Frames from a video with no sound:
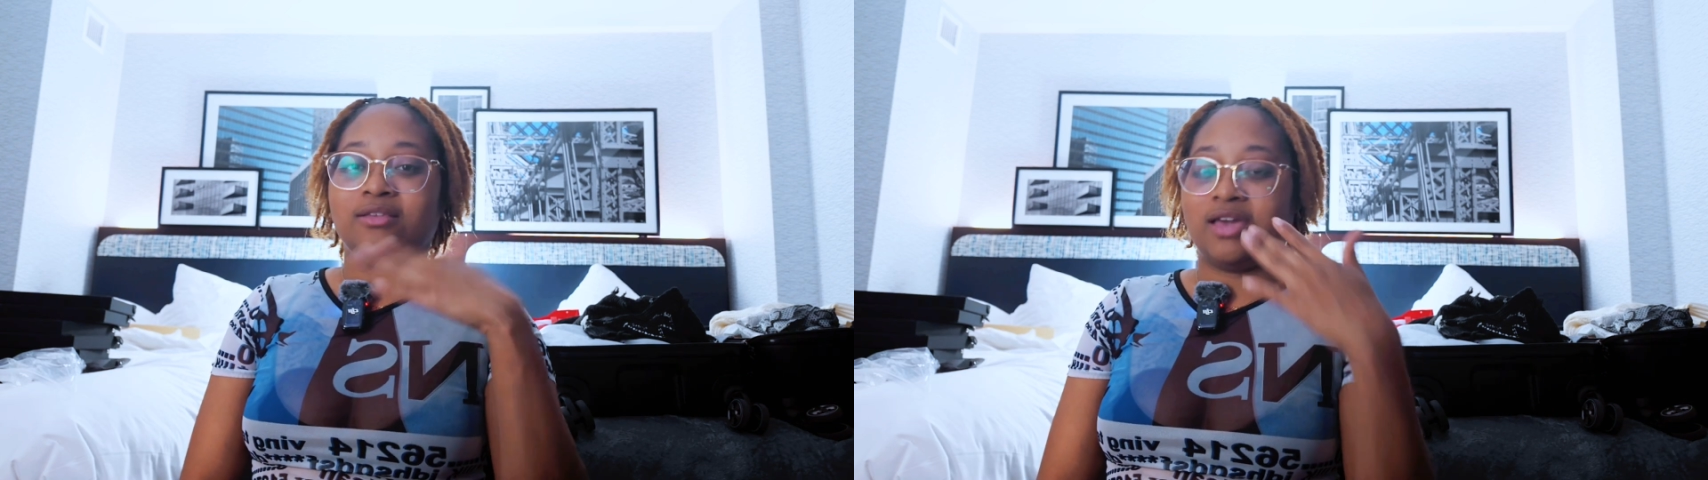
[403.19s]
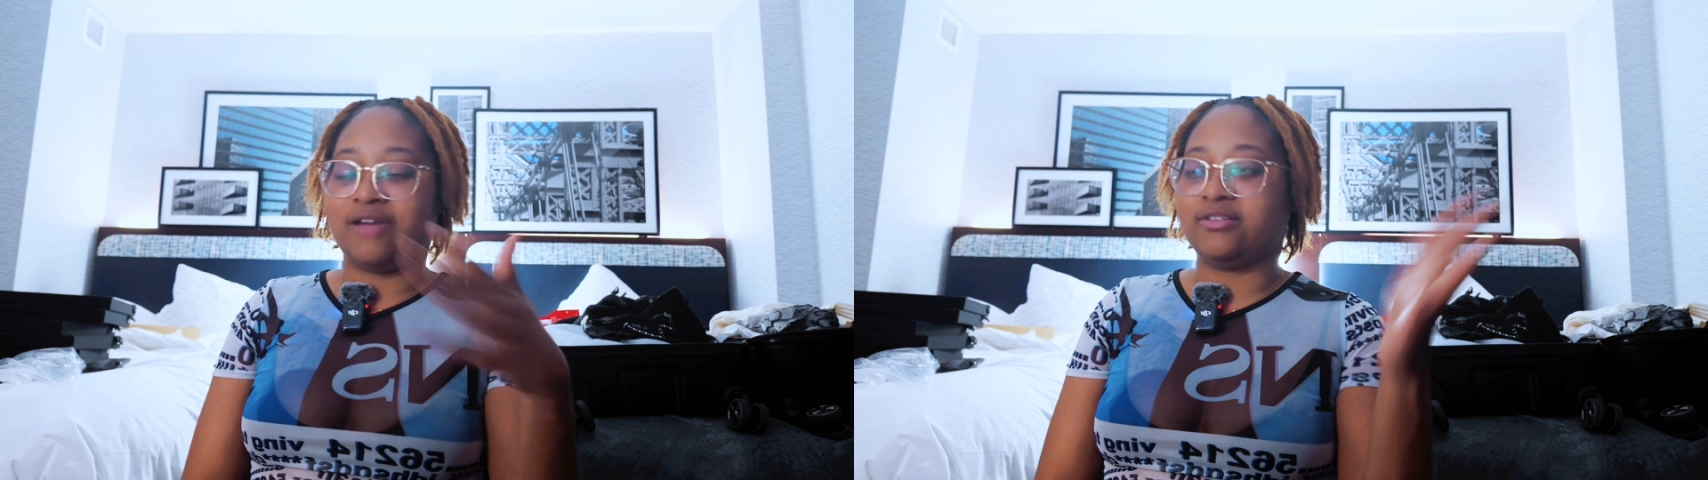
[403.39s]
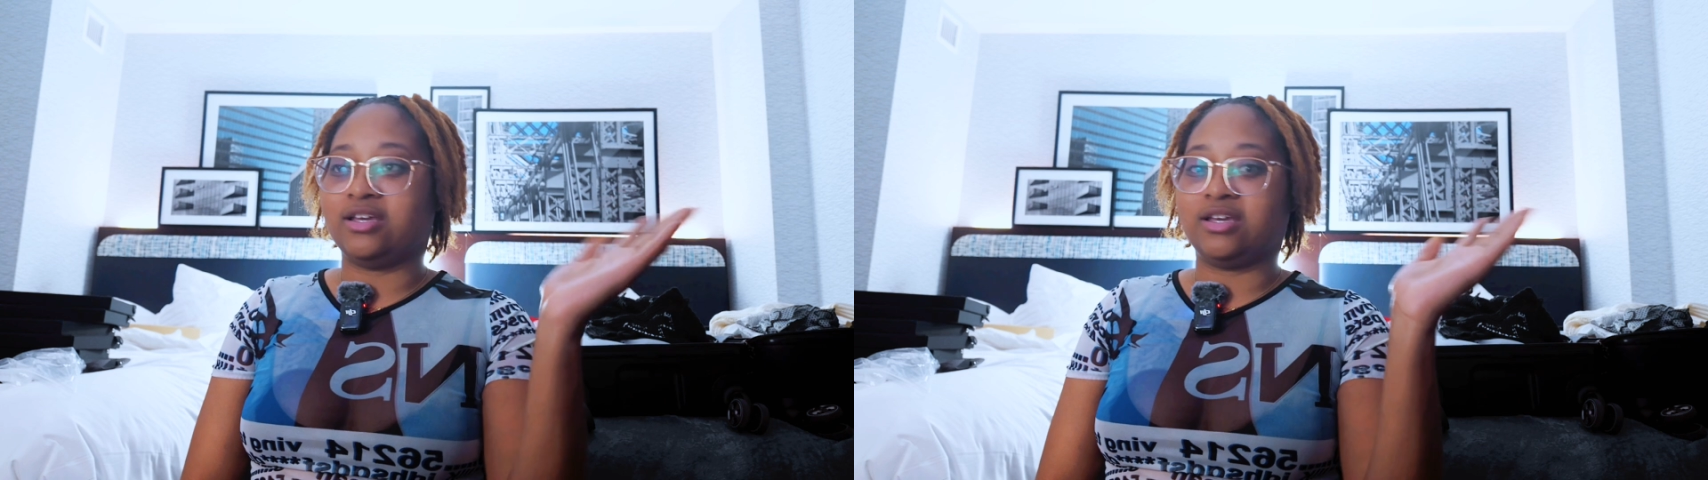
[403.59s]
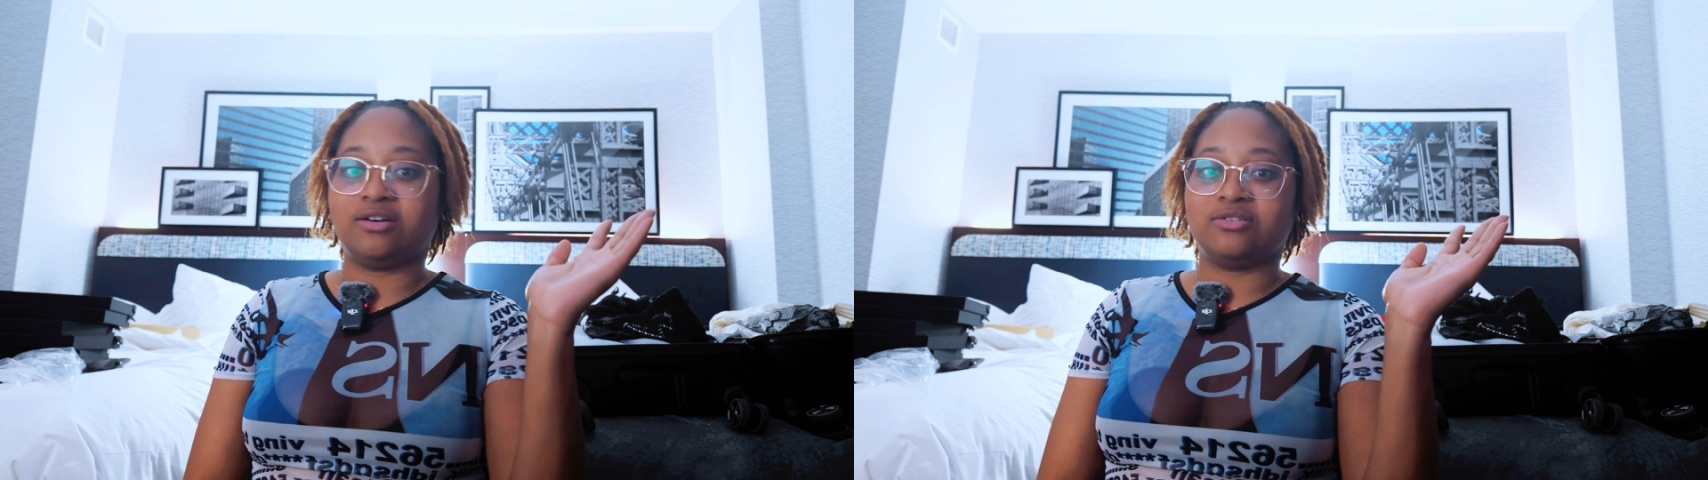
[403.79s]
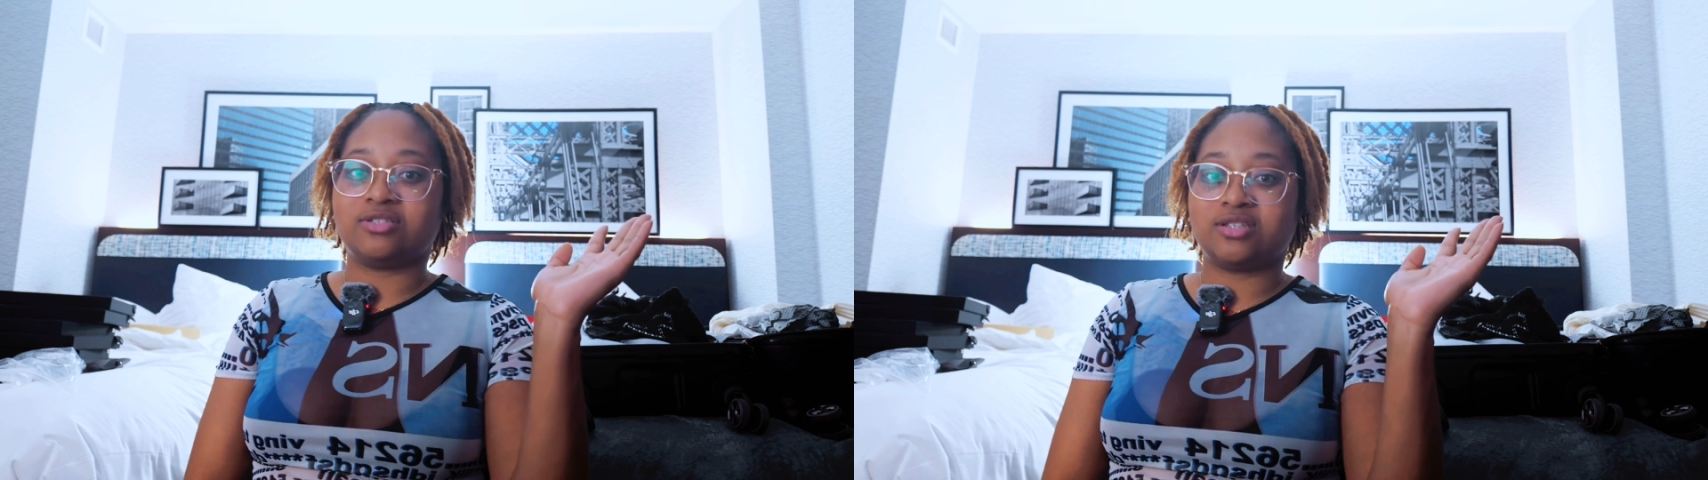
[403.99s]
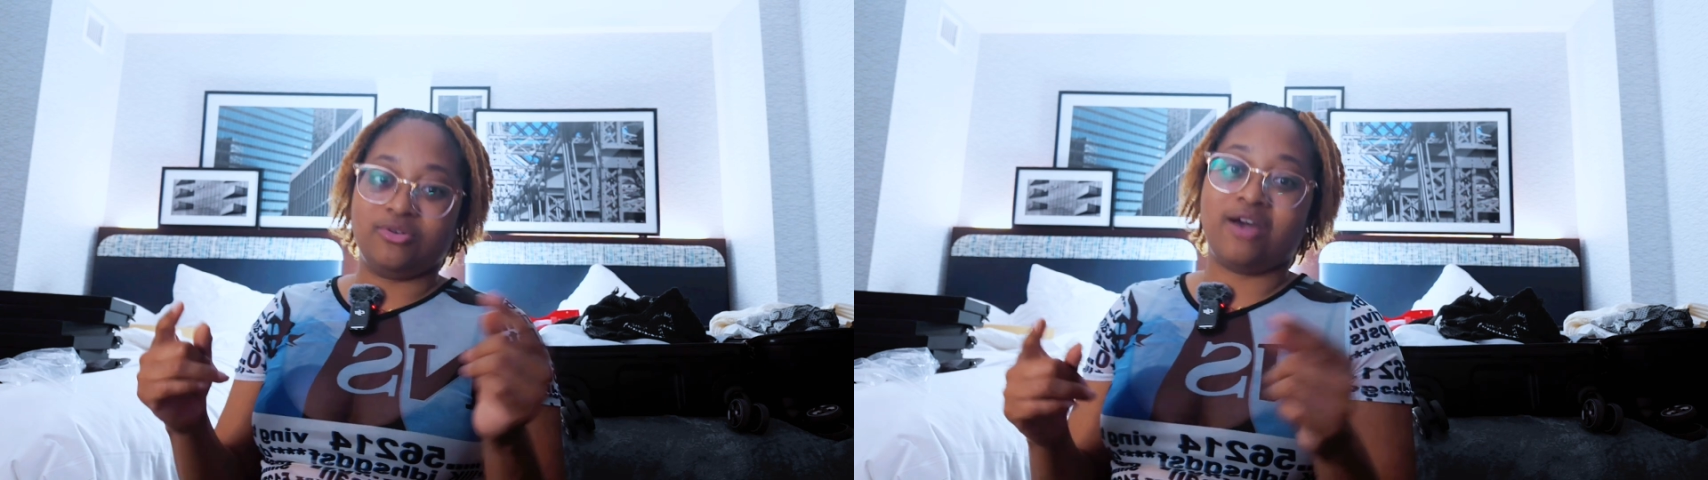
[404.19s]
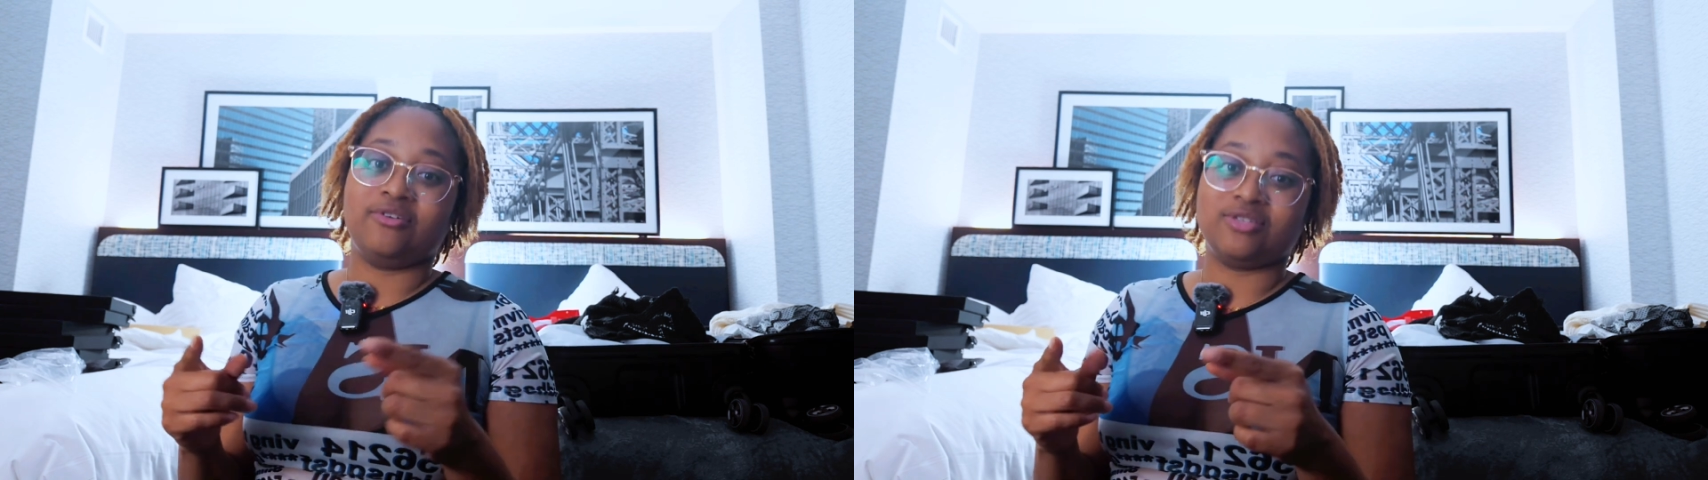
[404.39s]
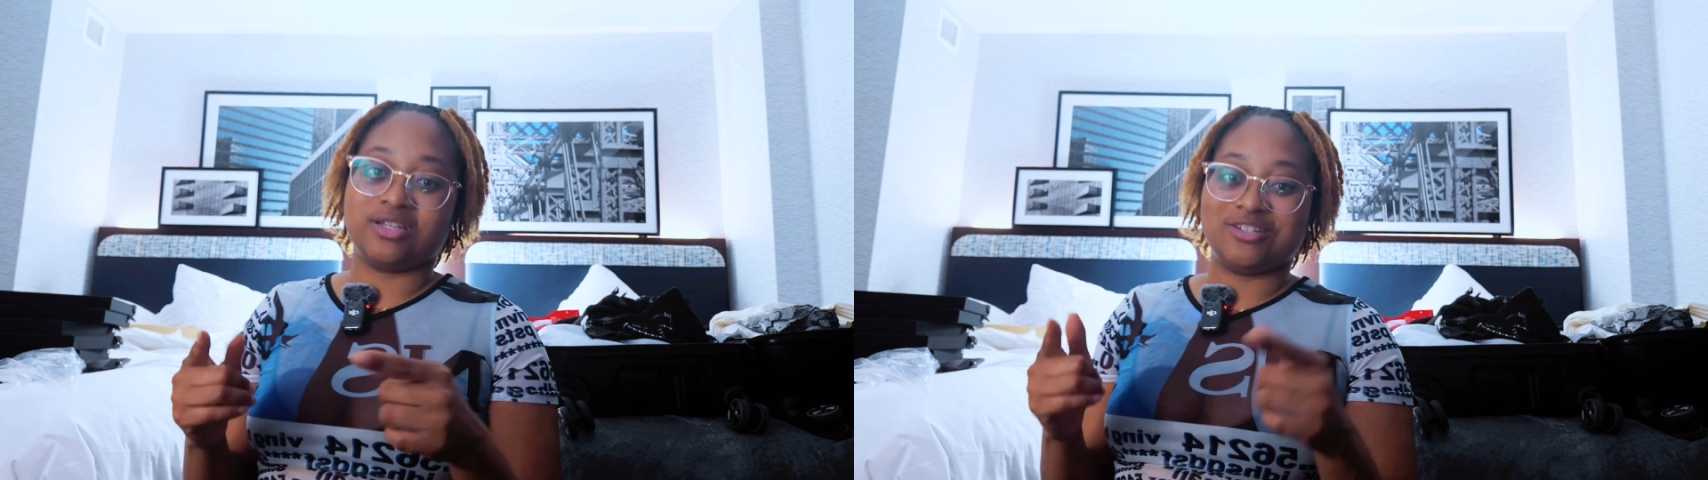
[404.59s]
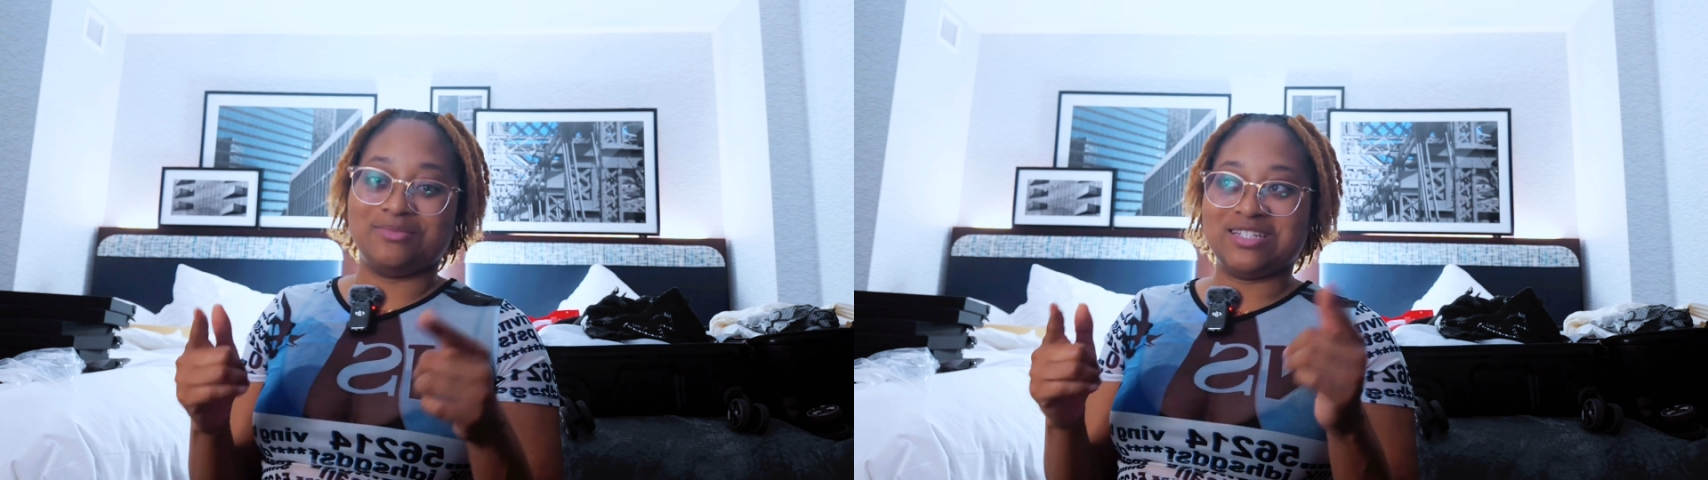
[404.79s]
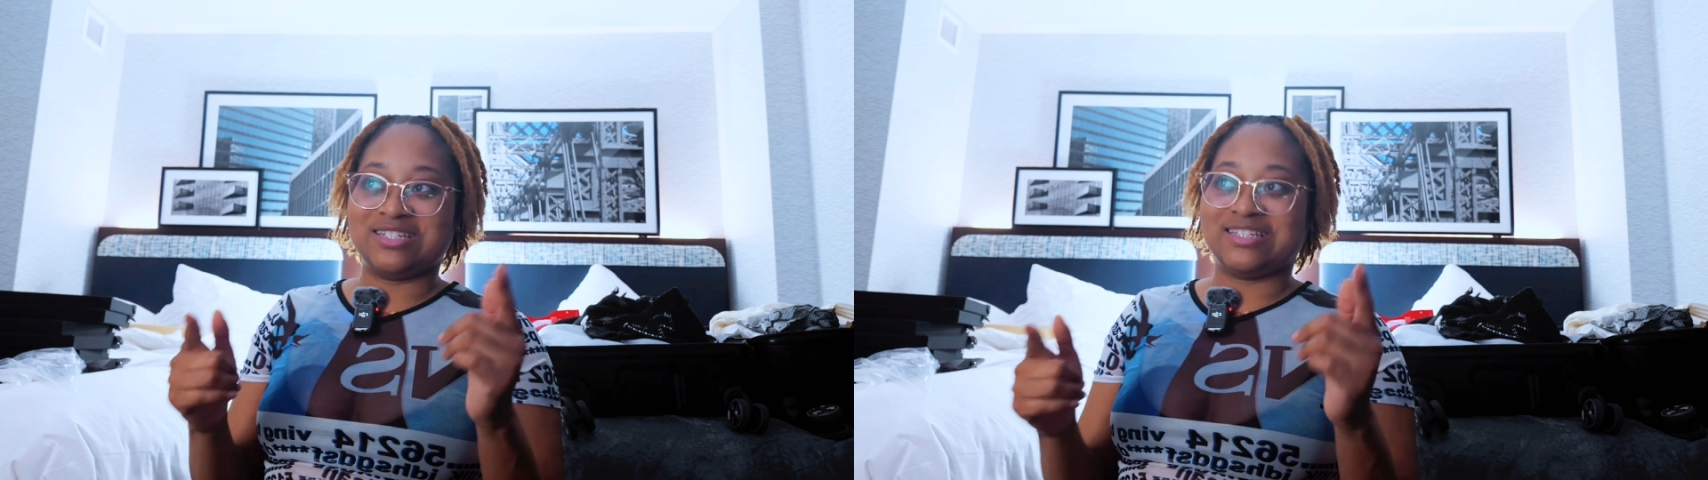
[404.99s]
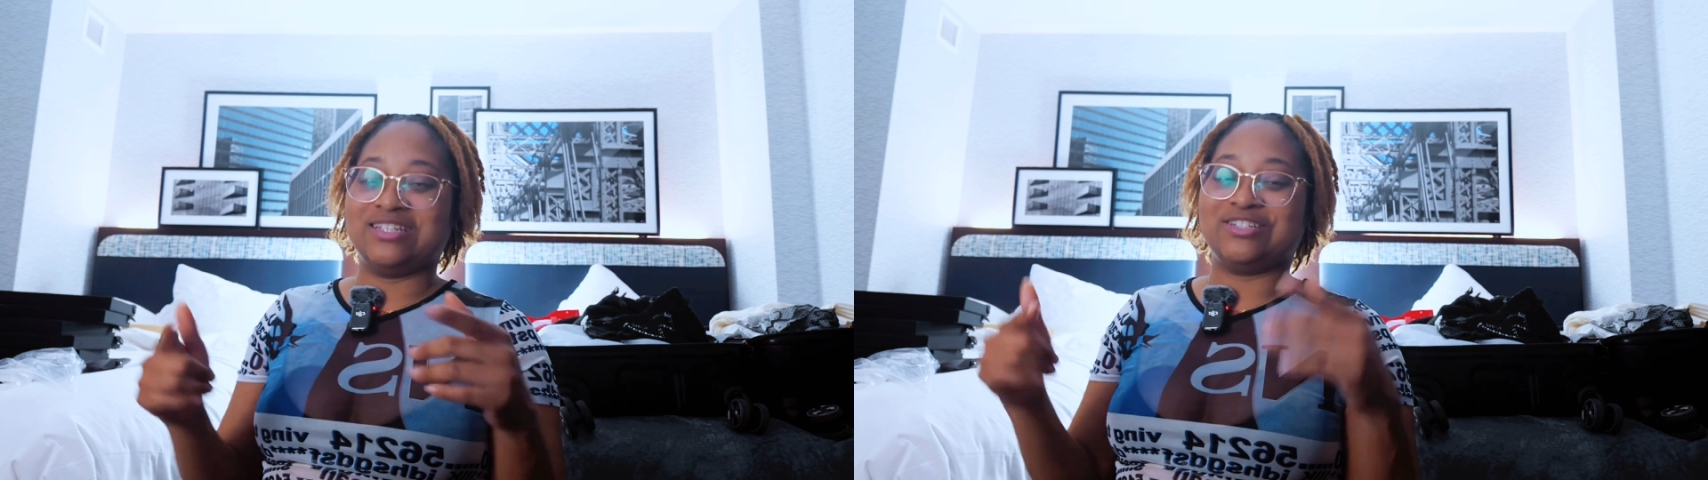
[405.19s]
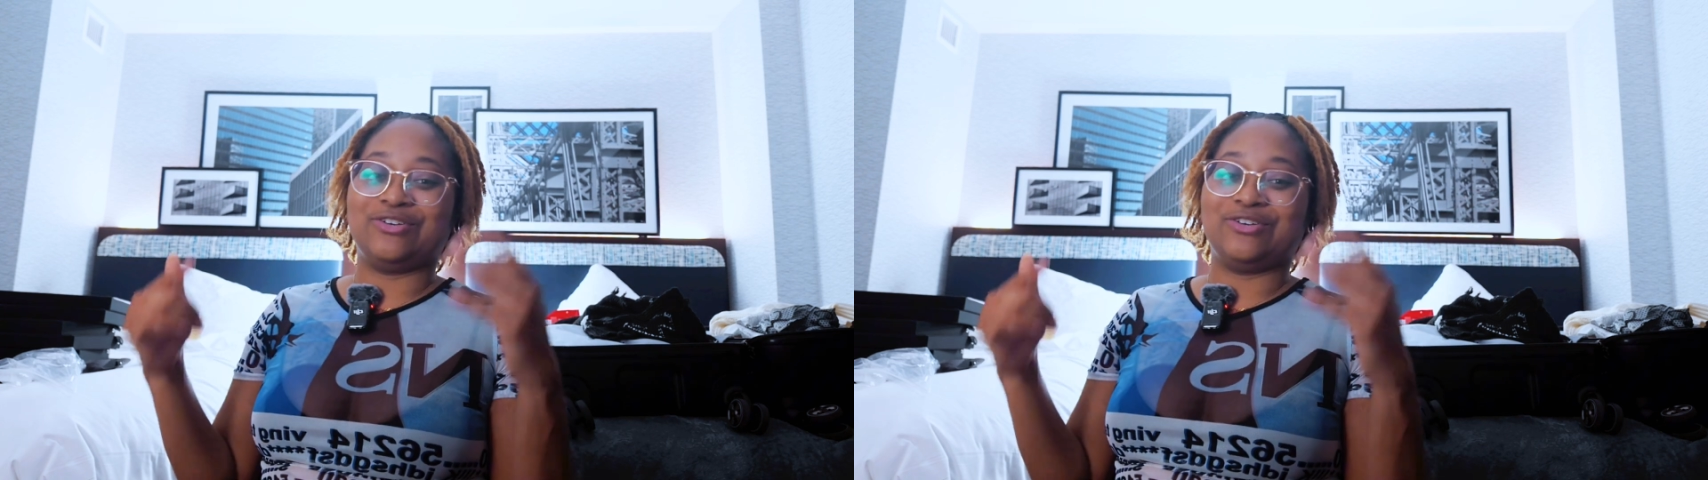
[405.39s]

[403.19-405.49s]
Everything else, you have those intermissions in the show.